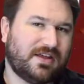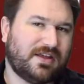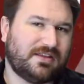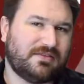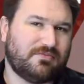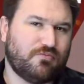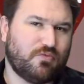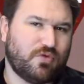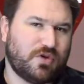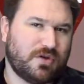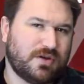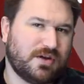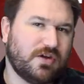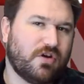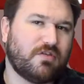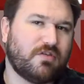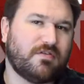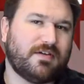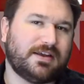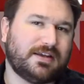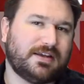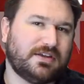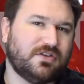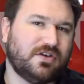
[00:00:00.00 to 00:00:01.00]
that we
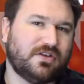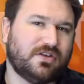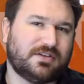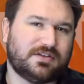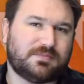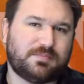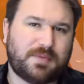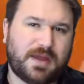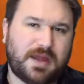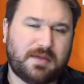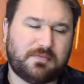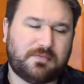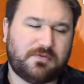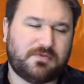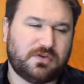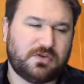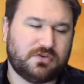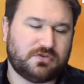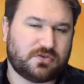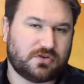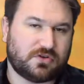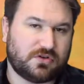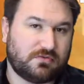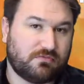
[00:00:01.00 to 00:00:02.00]
already know this pay-per-view
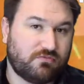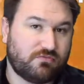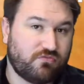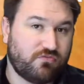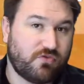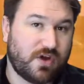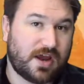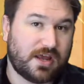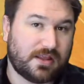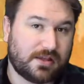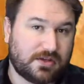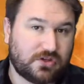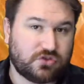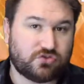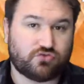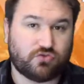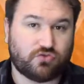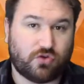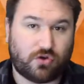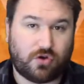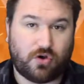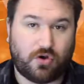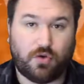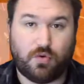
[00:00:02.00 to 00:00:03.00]
is going to really
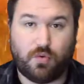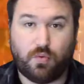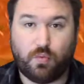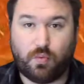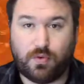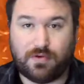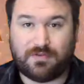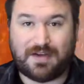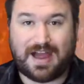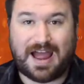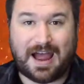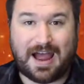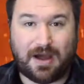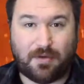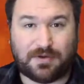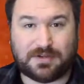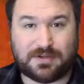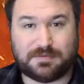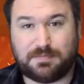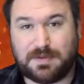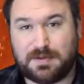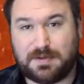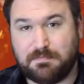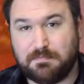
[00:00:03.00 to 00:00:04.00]
struggle with how
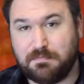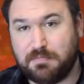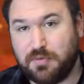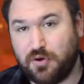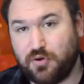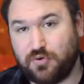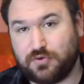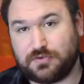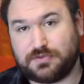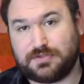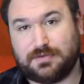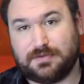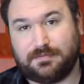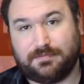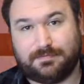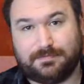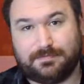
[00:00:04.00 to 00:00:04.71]
it's been booked.